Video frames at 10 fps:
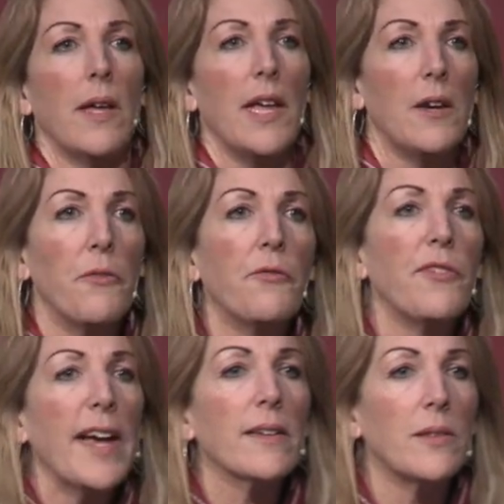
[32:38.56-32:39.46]
It
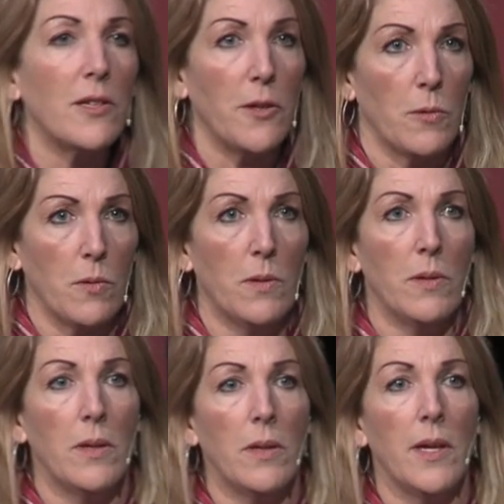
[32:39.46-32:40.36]
affects you.
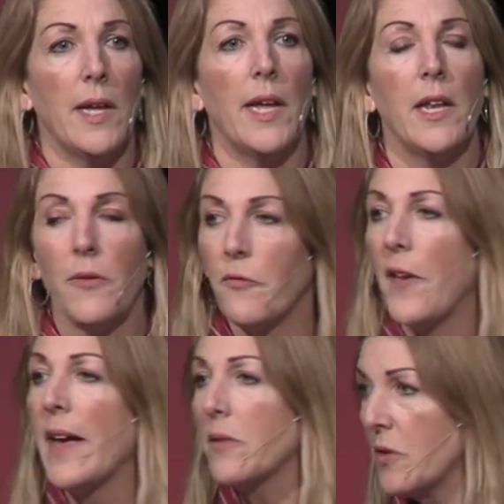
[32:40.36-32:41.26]
It
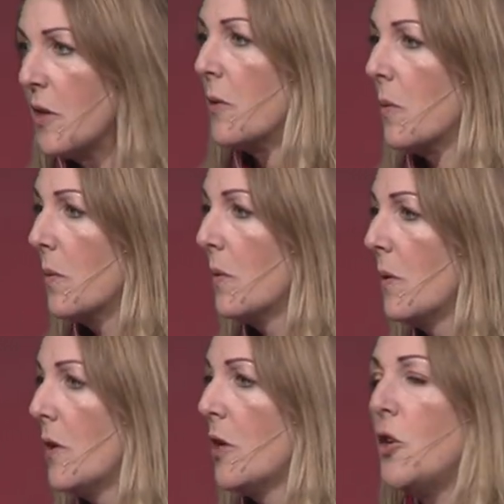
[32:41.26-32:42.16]
affects you.
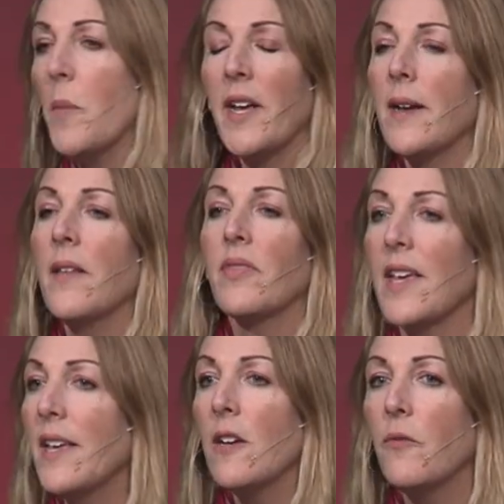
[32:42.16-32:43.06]
You might not
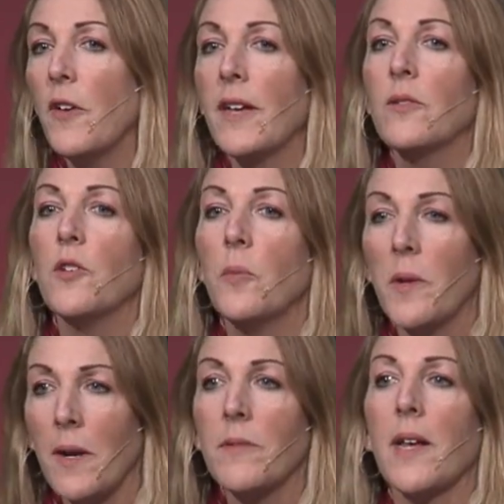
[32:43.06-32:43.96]
think it affects you,
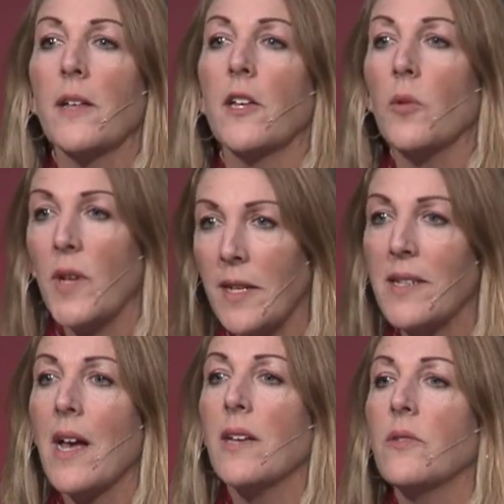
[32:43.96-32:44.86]
but I'm telling you,
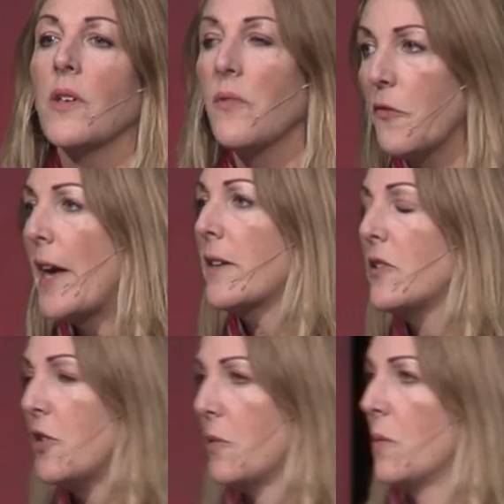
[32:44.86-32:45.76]
it does
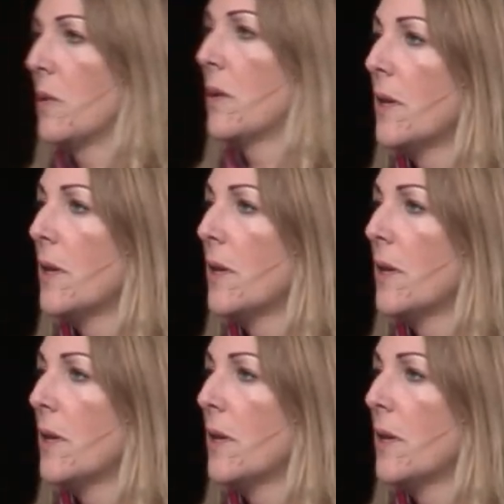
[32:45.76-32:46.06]
affect you.